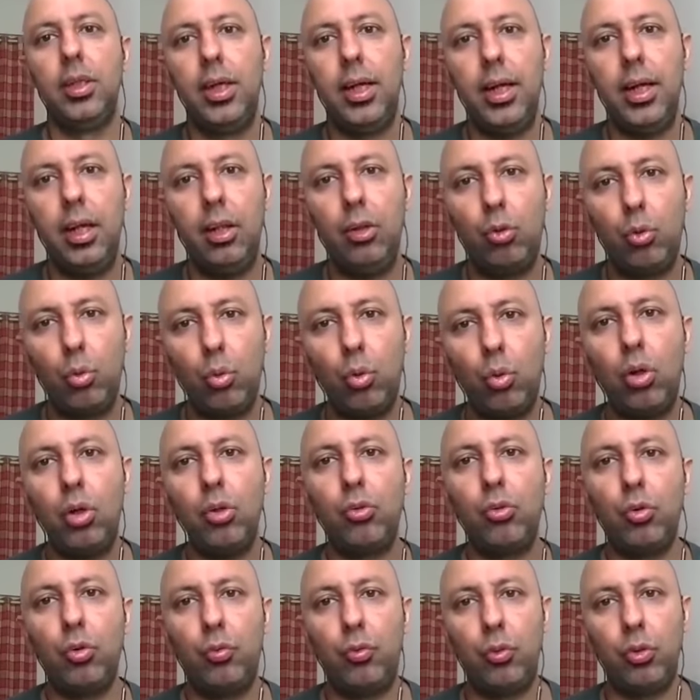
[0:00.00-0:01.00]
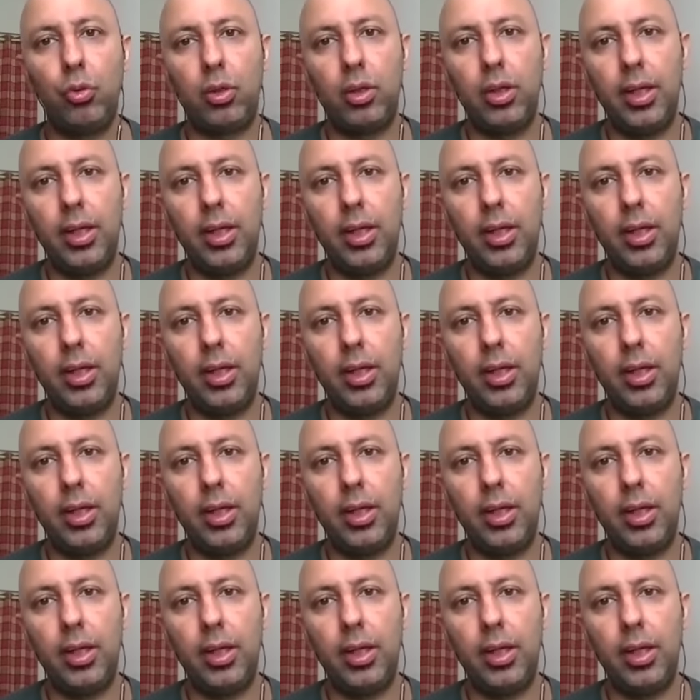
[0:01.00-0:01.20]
and so on and so forth.